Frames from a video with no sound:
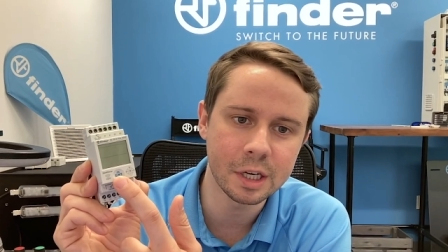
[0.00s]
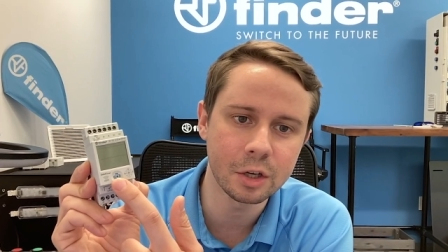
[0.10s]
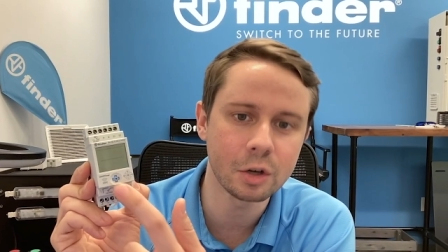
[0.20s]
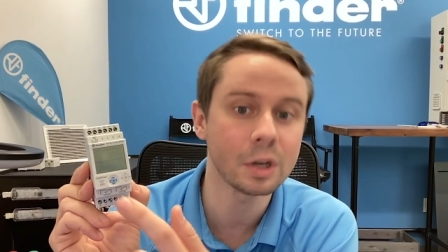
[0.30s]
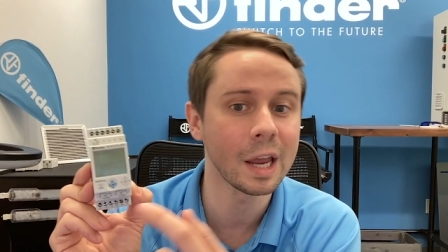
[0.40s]

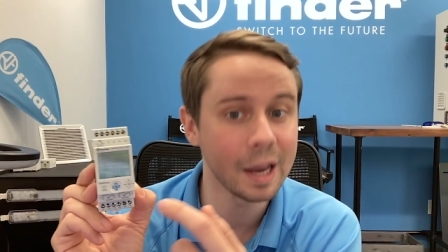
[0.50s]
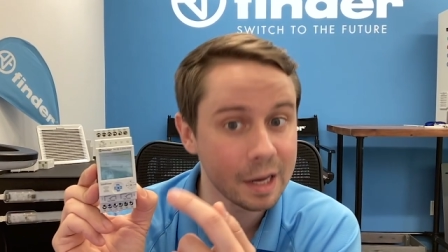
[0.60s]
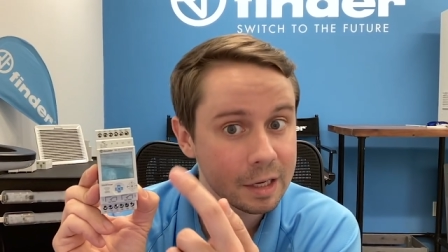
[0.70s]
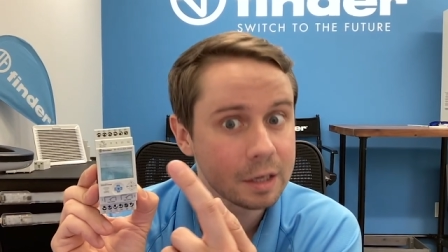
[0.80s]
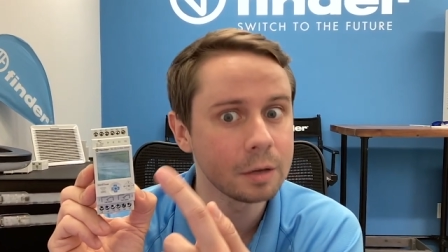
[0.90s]
here
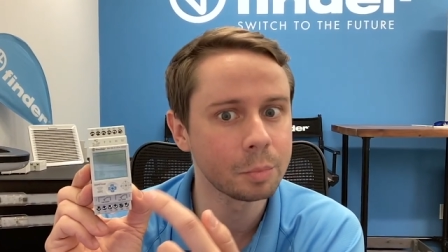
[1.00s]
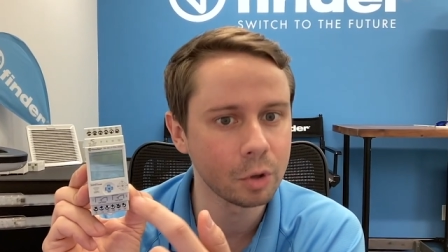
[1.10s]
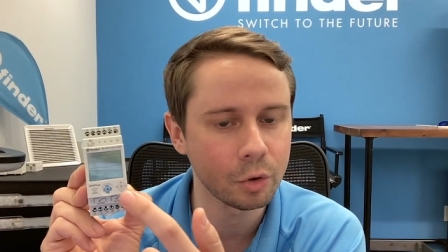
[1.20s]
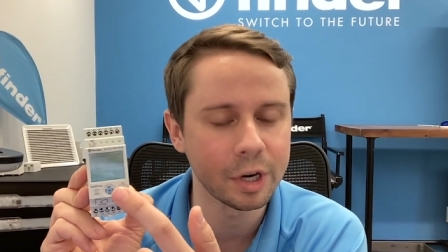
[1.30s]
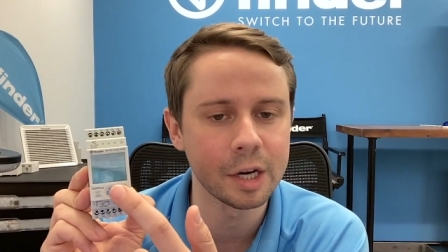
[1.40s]
can
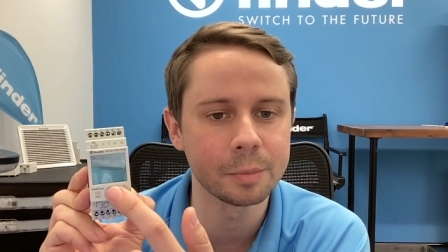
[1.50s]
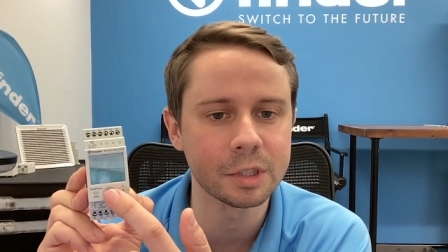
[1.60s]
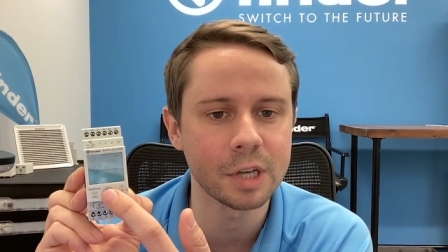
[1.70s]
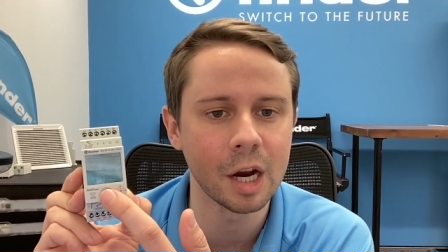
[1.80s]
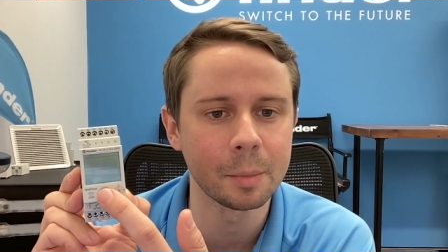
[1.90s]
program
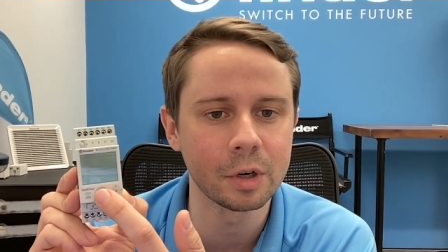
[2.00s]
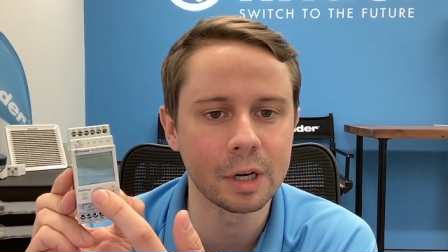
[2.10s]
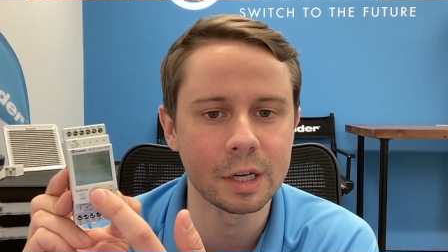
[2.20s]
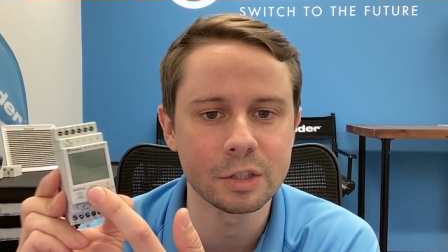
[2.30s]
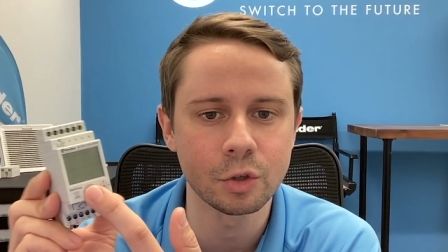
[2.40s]
the timer,
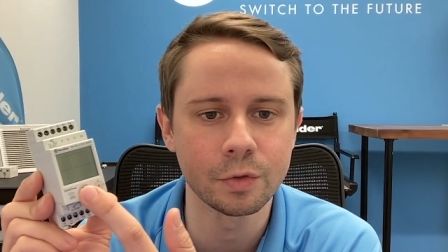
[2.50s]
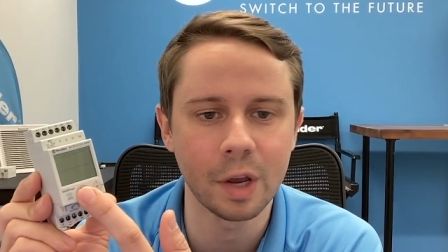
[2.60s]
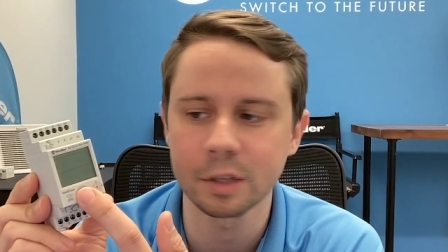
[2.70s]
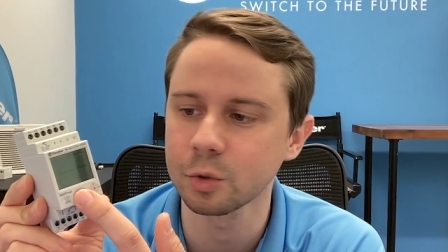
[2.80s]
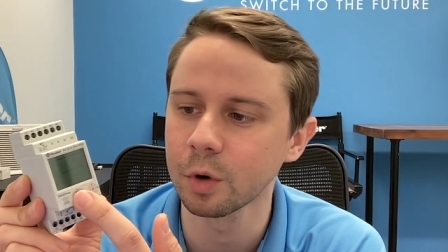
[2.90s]
uh, so you've
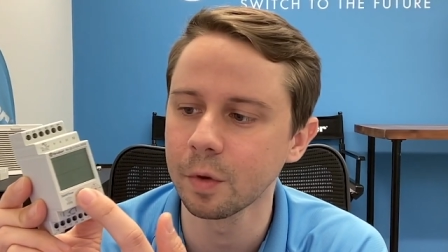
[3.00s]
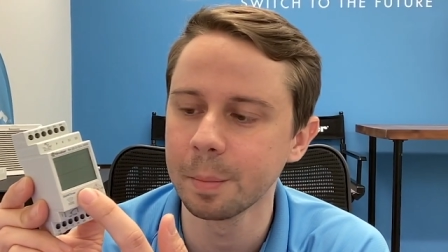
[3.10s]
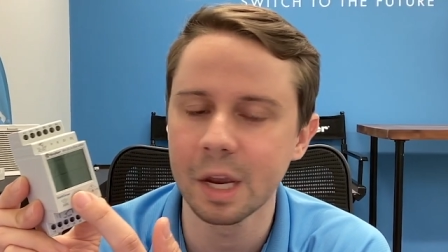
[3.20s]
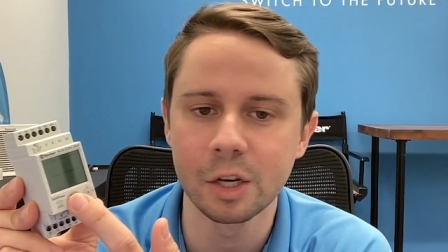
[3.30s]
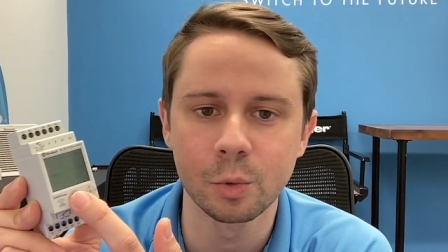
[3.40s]
got sort of a
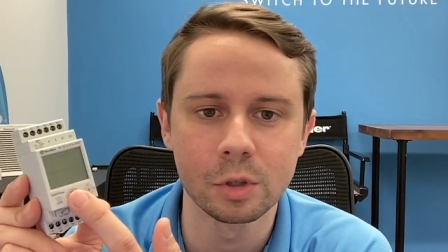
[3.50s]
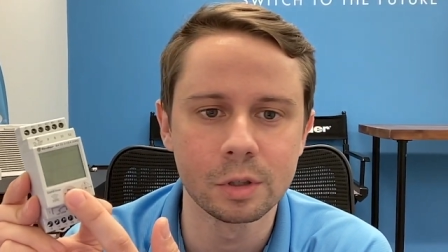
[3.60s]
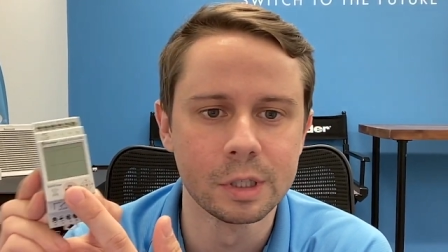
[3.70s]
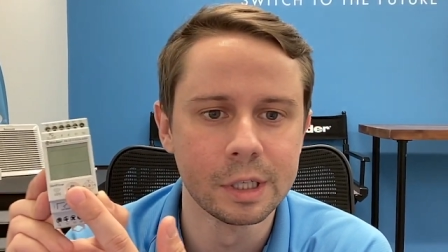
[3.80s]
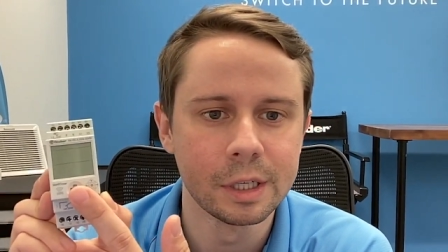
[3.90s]

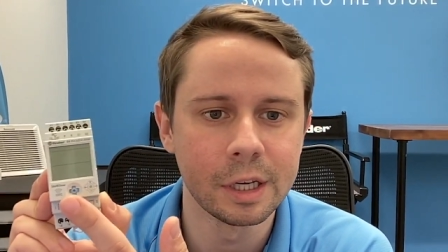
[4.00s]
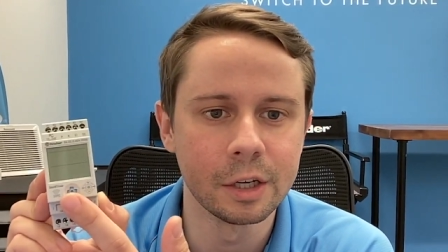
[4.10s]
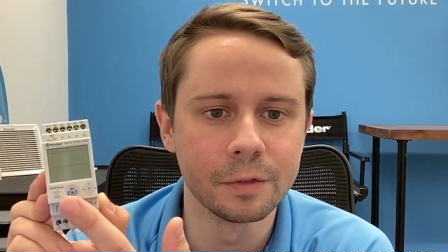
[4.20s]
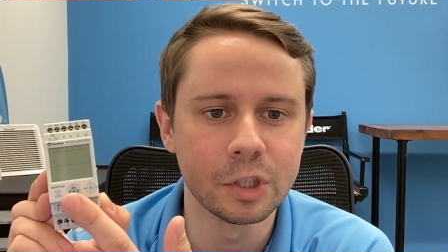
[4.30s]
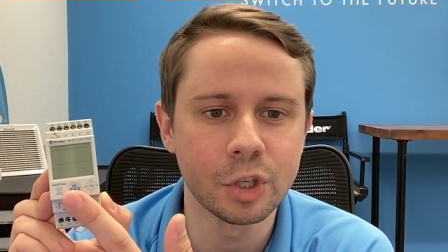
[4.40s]
manual
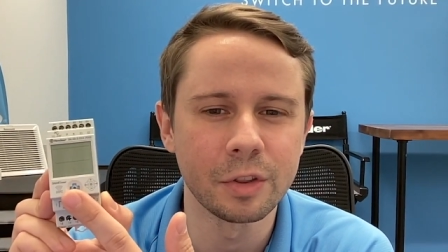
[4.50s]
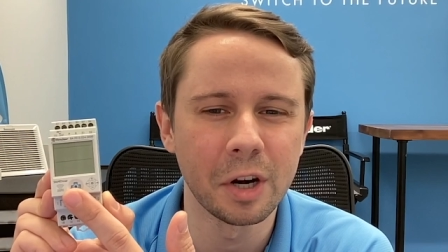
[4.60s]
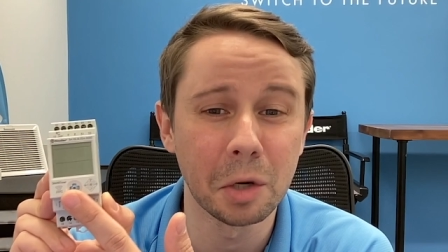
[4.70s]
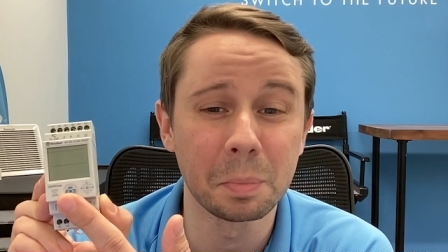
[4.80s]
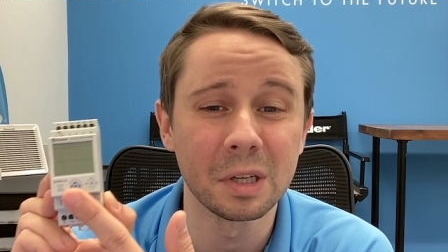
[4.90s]
intervention
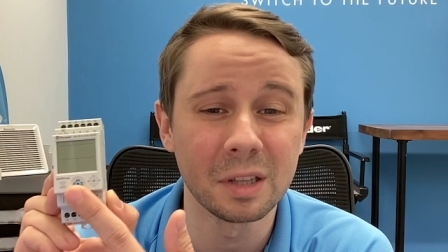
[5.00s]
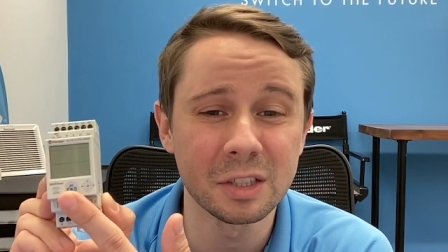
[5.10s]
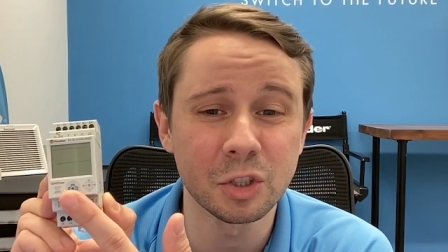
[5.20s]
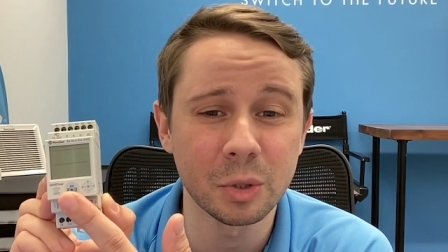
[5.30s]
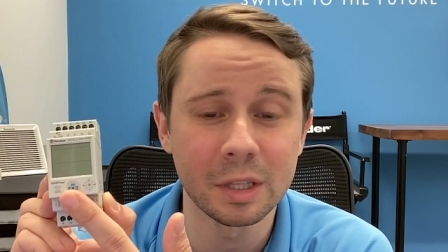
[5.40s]
there, but
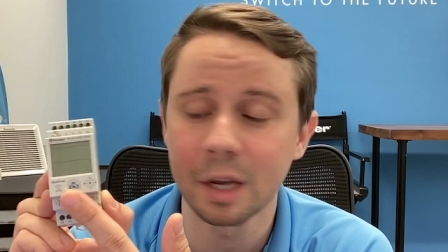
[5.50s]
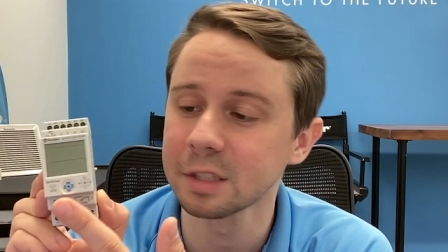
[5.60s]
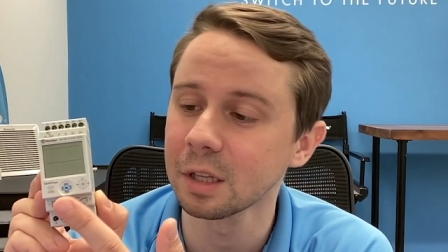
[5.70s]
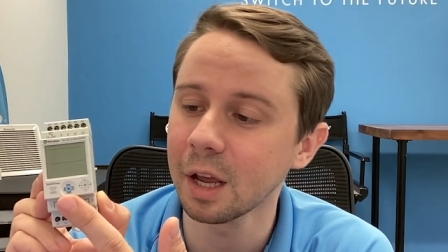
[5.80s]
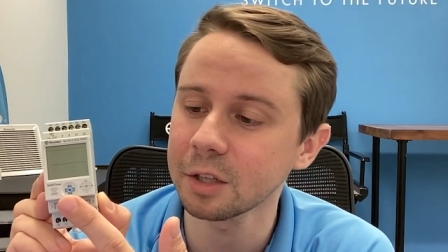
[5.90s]
let's treat that
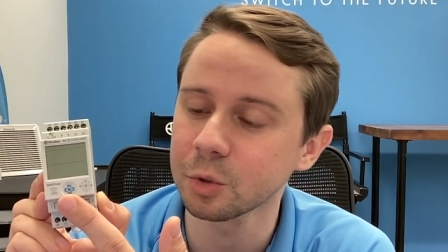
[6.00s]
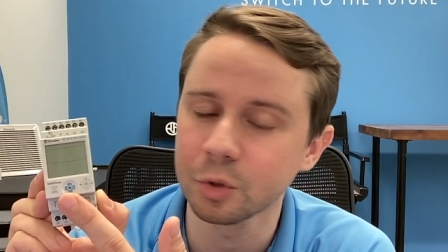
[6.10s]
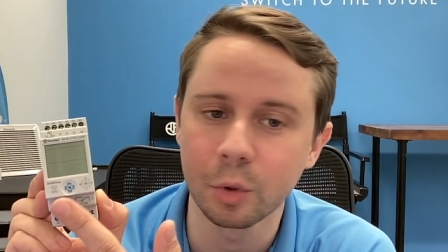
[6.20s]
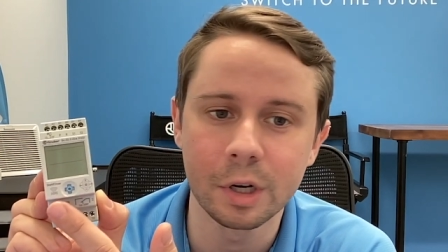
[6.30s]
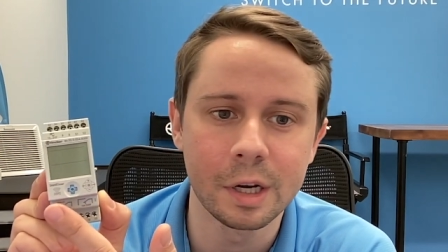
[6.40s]
as a last
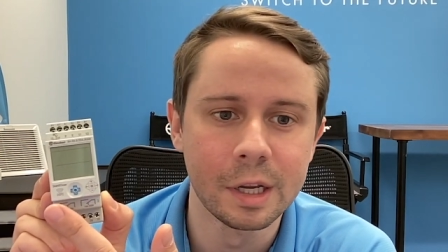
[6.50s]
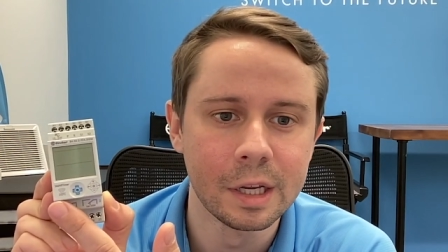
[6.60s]
resort.